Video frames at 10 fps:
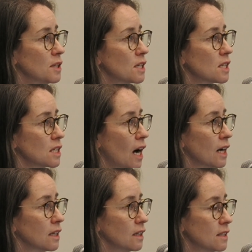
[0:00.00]
it's a
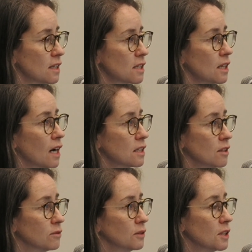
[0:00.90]
stark
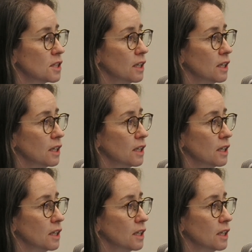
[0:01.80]
difference,